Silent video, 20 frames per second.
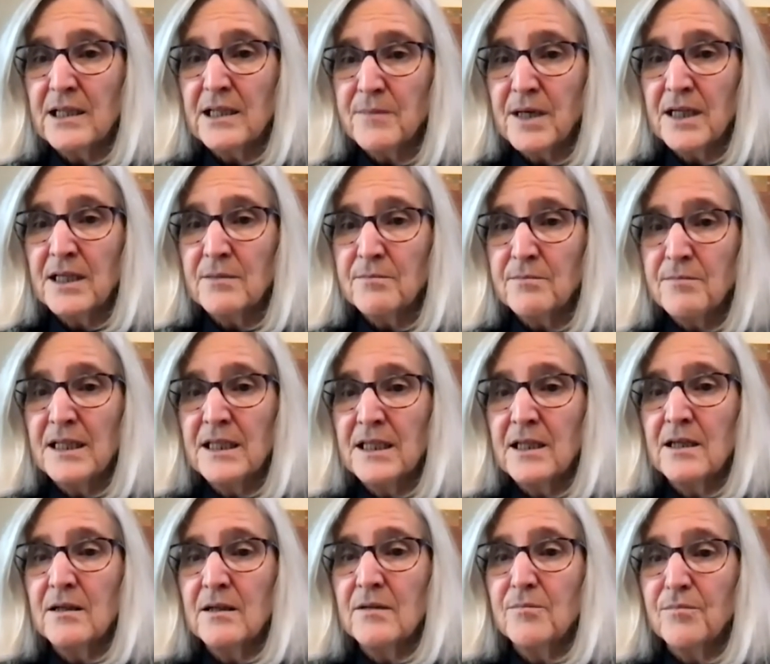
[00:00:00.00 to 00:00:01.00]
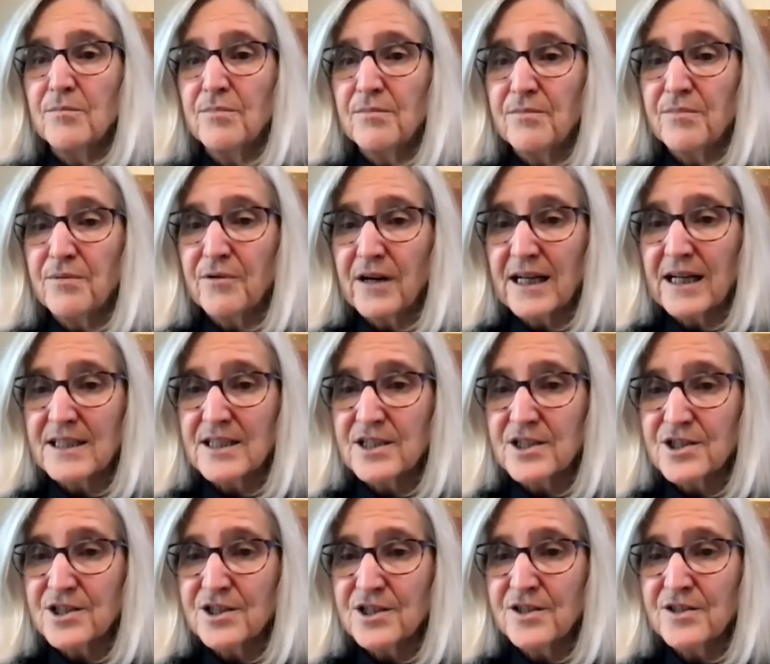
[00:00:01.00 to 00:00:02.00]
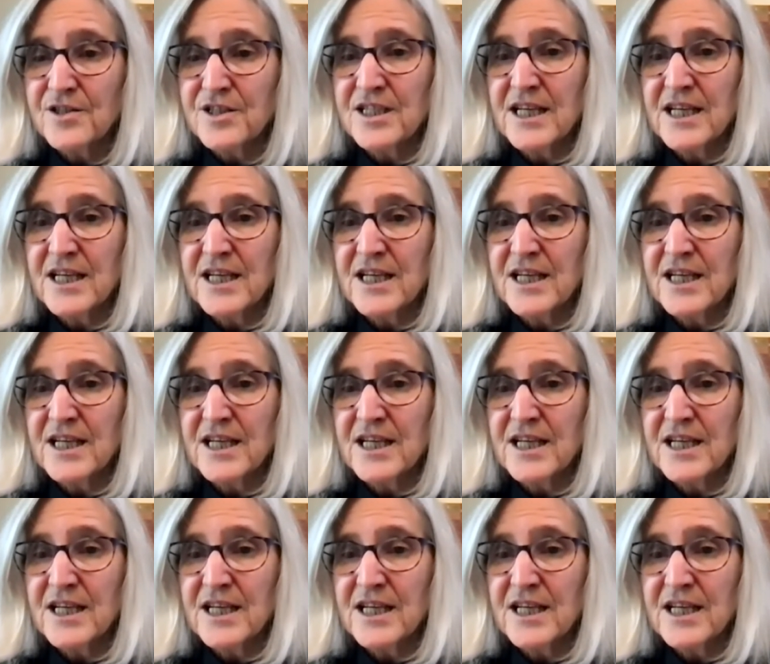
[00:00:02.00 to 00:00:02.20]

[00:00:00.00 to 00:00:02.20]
many, many practitioners